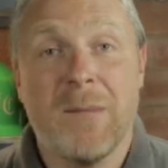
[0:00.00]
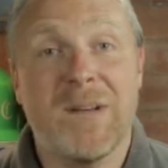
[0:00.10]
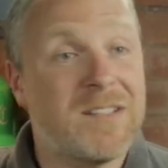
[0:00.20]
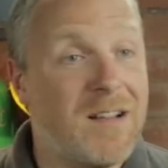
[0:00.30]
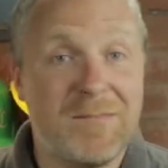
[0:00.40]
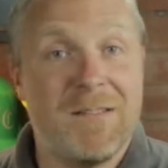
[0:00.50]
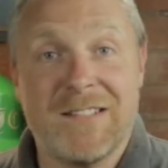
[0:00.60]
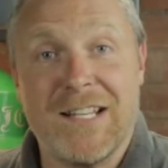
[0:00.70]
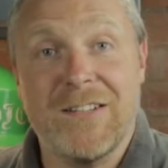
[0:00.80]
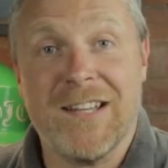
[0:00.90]
Because I'm
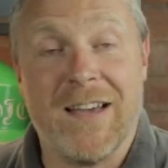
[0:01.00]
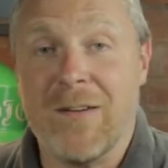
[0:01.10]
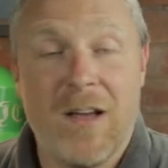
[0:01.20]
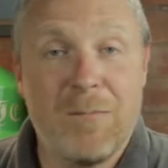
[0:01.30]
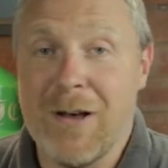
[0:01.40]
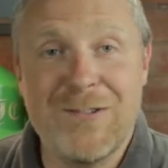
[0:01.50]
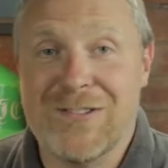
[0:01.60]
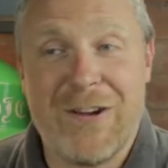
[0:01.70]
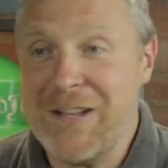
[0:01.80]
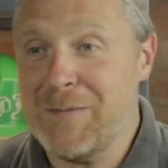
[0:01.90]
telling you now, most
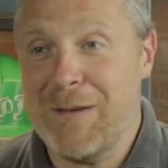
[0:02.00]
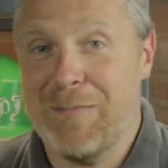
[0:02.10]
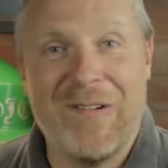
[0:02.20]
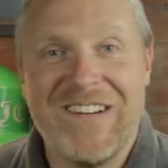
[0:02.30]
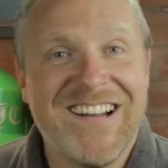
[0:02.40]
tradespeople